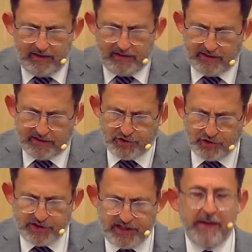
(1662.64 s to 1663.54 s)
that's
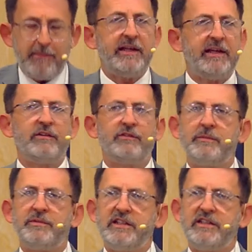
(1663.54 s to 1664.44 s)
just emanating
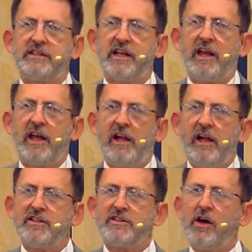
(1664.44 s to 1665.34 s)
from Jesus. And I,
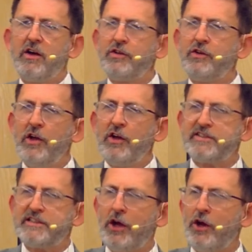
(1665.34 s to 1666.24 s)
it's hard to
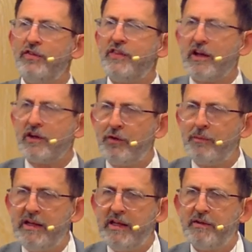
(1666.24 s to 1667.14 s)
see how that could
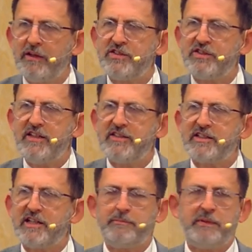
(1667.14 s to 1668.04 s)
be because Jesus
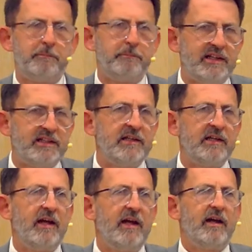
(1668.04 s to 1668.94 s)
has been beaten
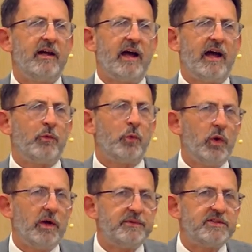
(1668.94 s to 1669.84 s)
and
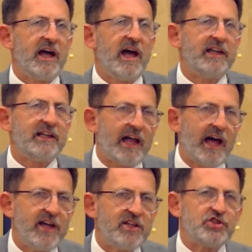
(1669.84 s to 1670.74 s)
whipped and
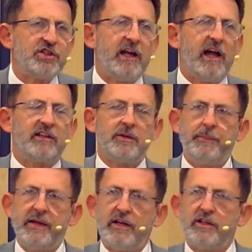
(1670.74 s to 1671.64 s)
lashed, had the
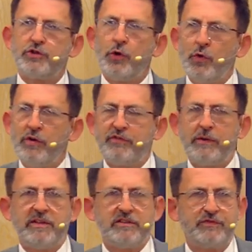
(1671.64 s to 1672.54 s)
beard torn
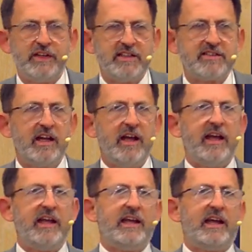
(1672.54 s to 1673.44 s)
from his face.
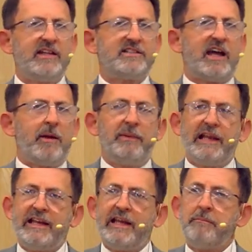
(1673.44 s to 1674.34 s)
He is a
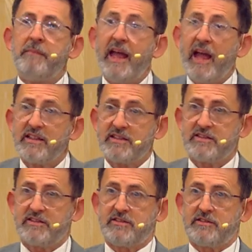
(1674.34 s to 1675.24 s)
bleeding
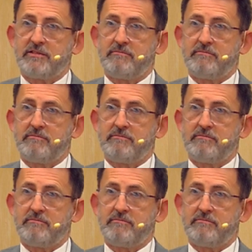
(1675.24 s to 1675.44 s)
mess